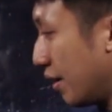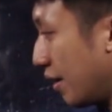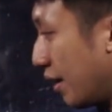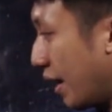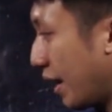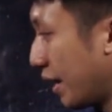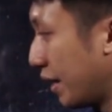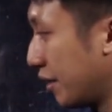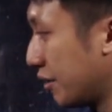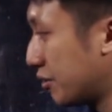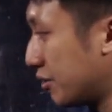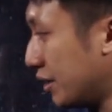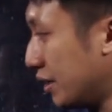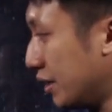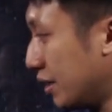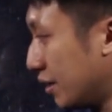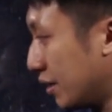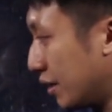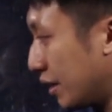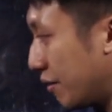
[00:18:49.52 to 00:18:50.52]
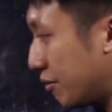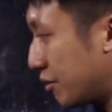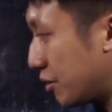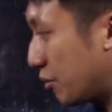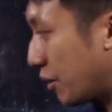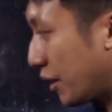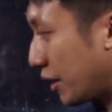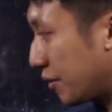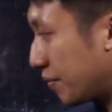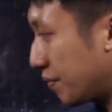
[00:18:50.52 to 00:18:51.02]
and this one gives you
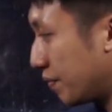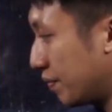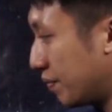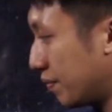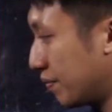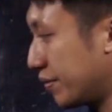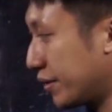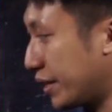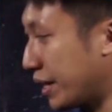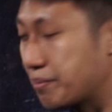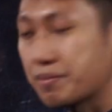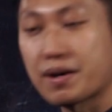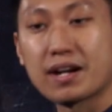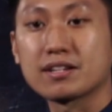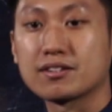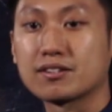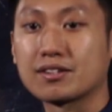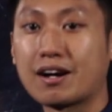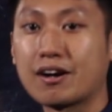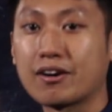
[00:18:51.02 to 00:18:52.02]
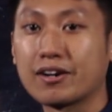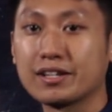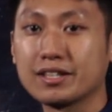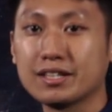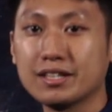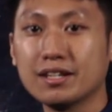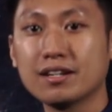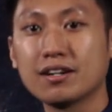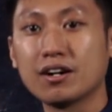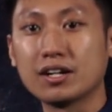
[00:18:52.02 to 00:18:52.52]
what? You can press your
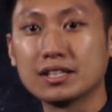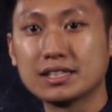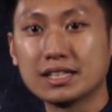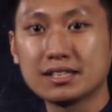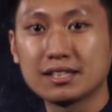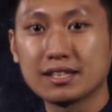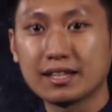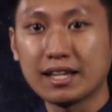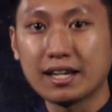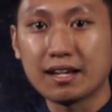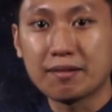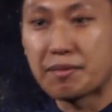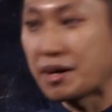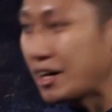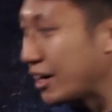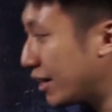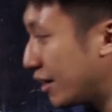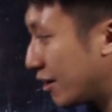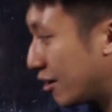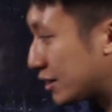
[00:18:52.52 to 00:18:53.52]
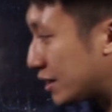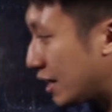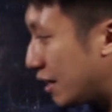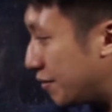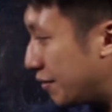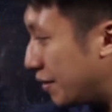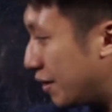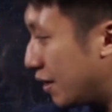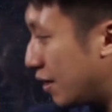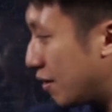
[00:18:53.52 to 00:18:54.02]
calculator or just think about it
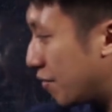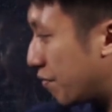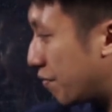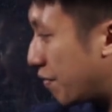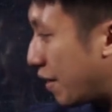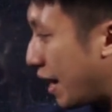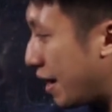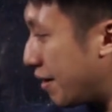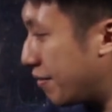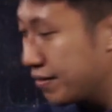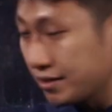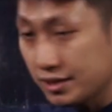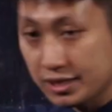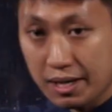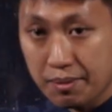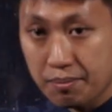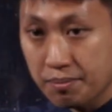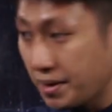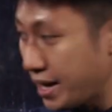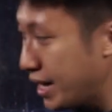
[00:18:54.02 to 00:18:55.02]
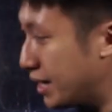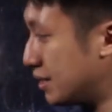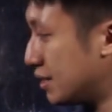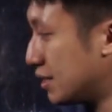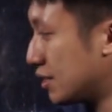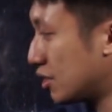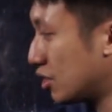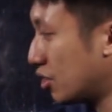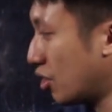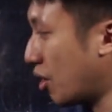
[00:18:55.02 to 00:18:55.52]
yourself. 5, same base,
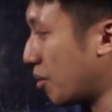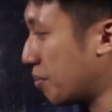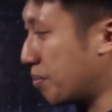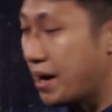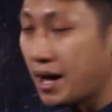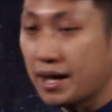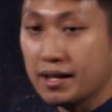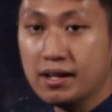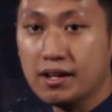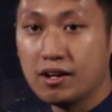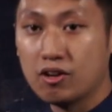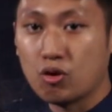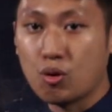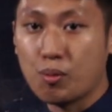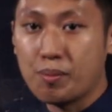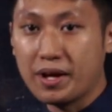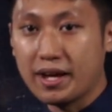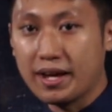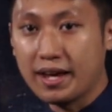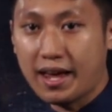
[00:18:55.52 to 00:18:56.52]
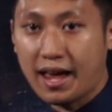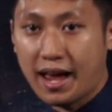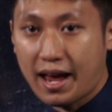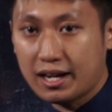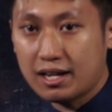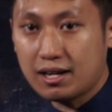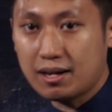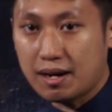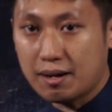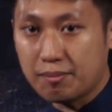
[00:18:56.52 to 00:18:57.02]
top part will be
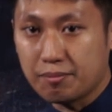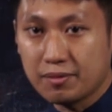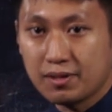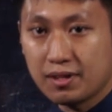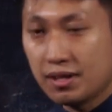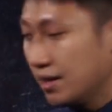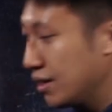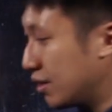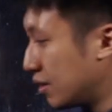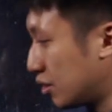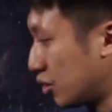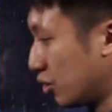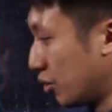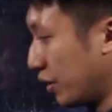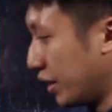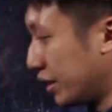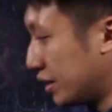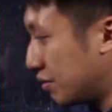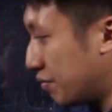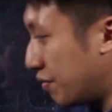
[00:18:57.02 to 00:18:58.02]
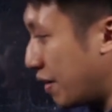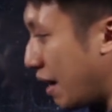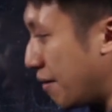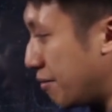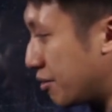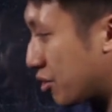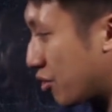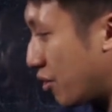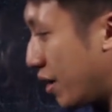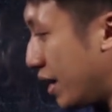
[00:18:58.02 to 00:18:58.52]
added up. So it's 5
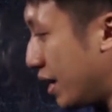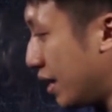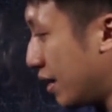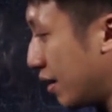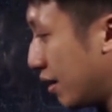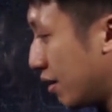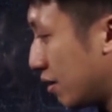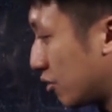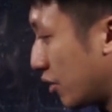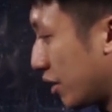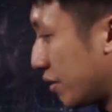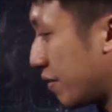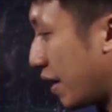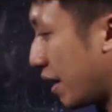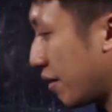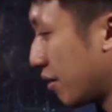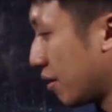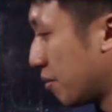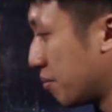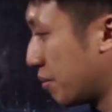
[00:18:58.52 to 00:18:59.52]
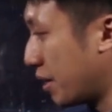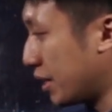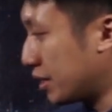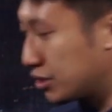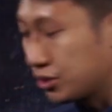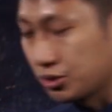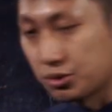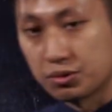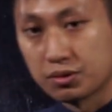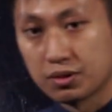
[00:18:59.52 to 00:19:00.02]
squared, 25 minus
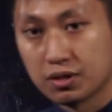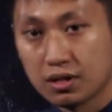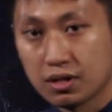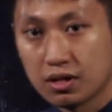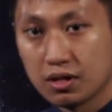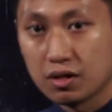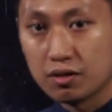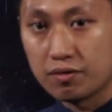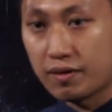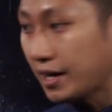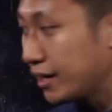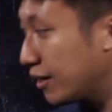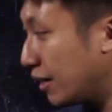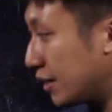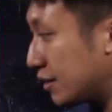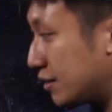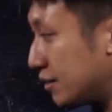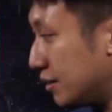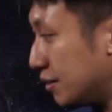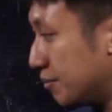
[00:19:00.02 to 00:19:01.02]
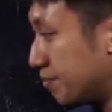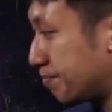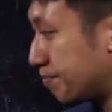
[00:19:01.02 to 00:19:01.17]
2. Final answer,